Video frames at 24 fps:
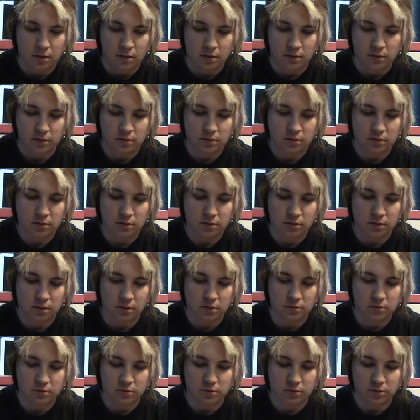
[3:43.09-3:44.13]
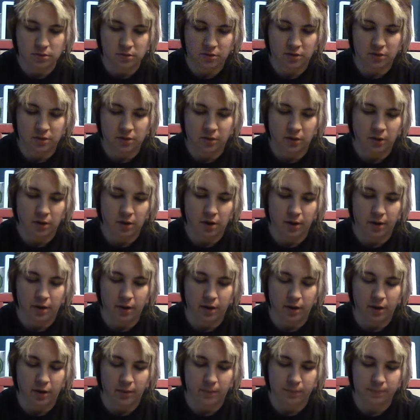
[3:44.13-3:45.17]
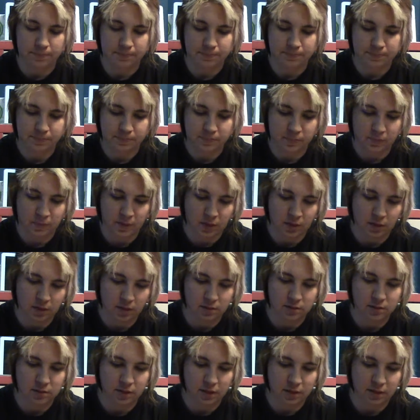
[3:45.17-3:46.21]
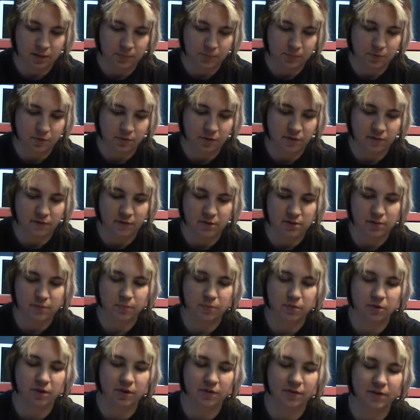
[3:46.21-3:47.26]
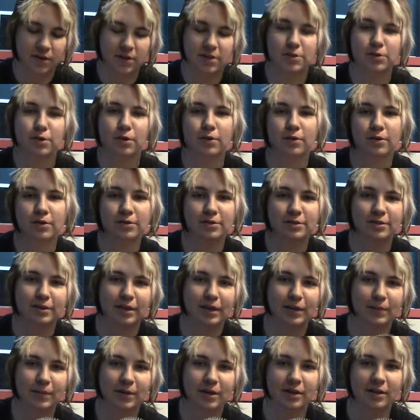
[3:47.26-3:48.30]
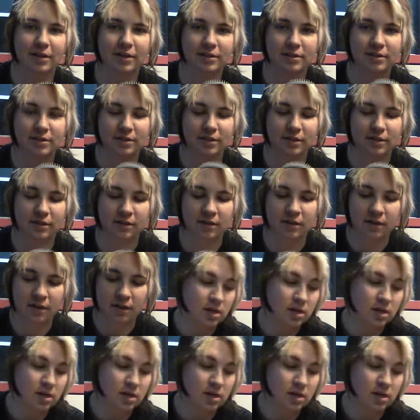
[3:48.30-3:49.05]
This is the Oster. It's got the previous owner's name on it still.